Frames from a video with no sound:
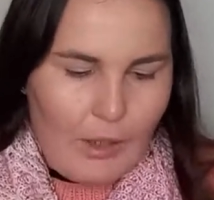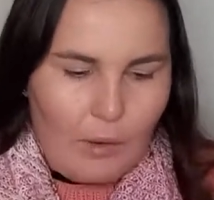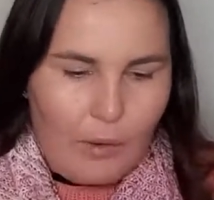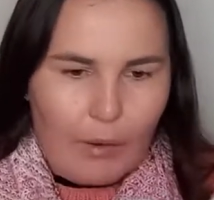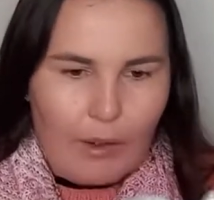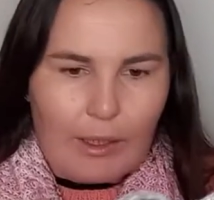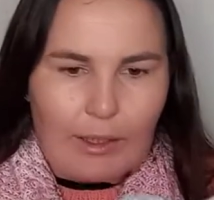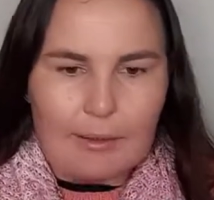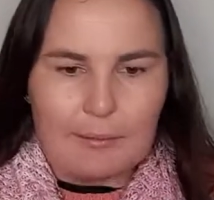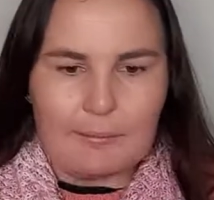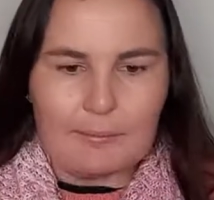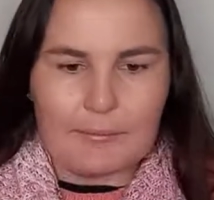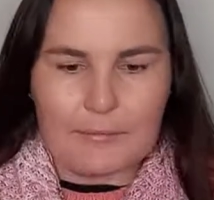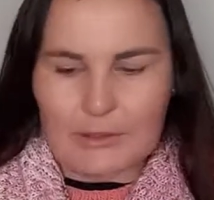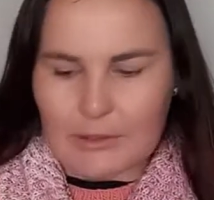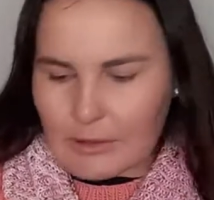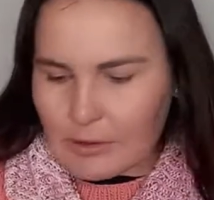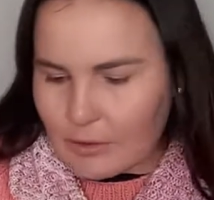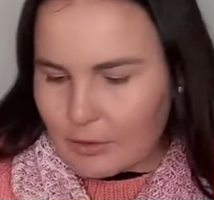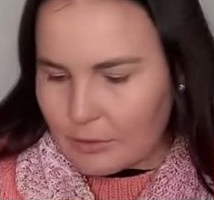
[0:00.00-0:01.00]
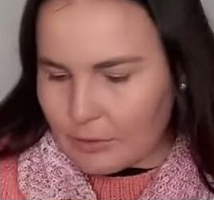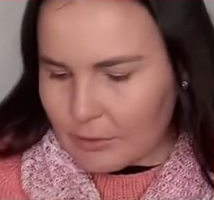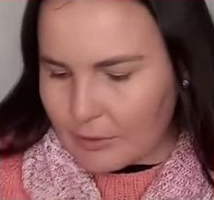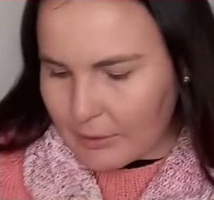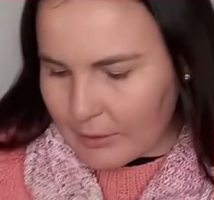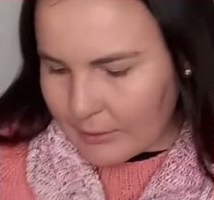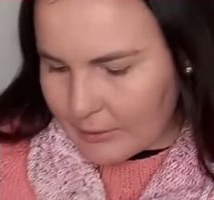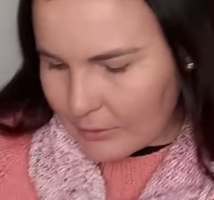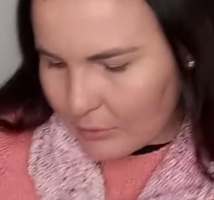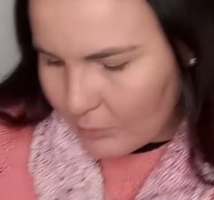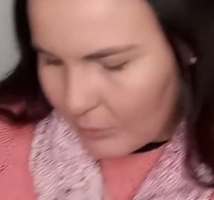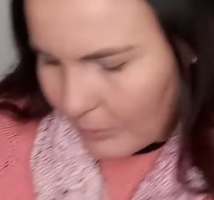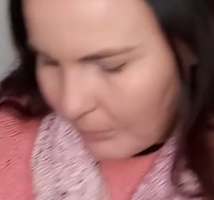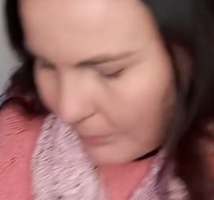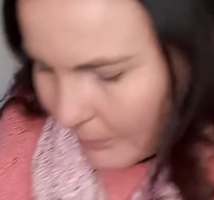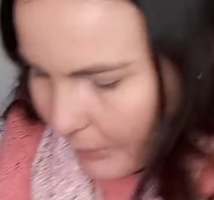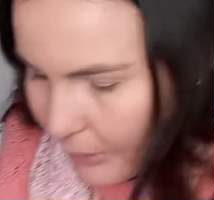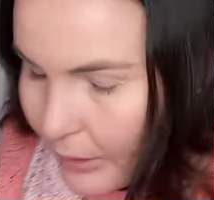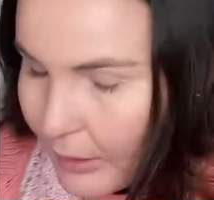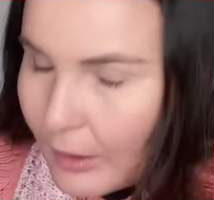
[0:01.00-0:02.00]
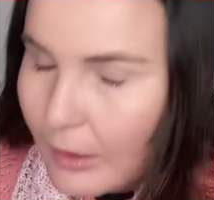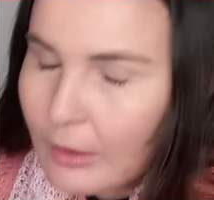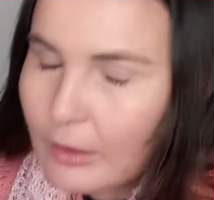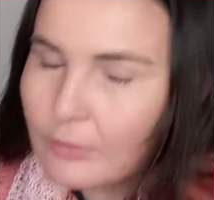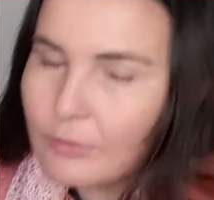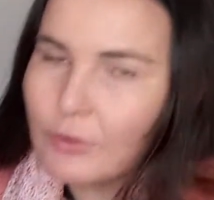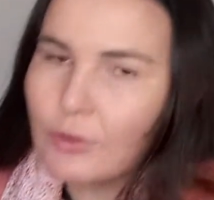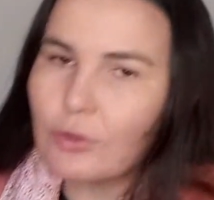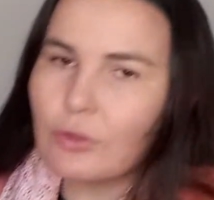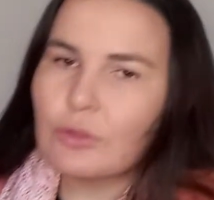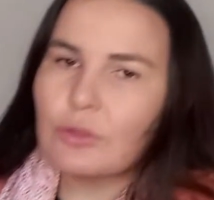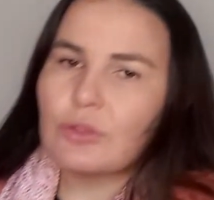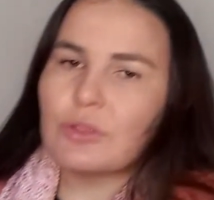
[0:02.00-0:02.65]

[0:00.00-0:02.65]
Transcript: Okay, so that's the whip, and I forgot to